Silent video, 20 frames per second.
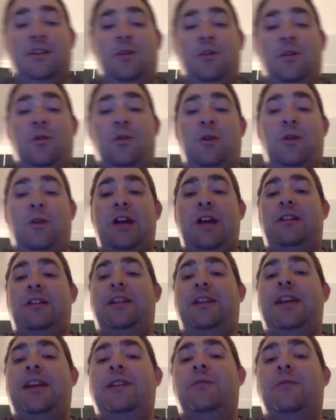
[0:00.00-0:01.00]
Jorge
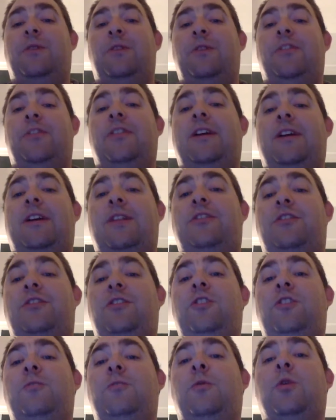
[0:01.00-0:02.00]
De La Rosa allowed
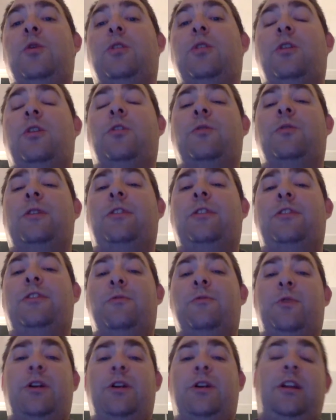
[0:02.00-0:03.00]
2 more earned runs
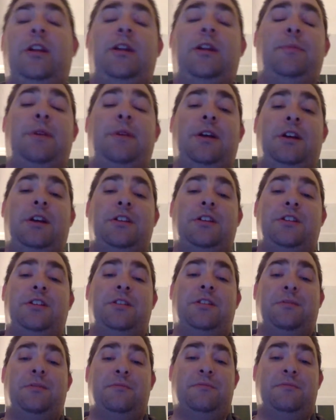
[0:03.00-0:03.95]
in 1 inning pitched.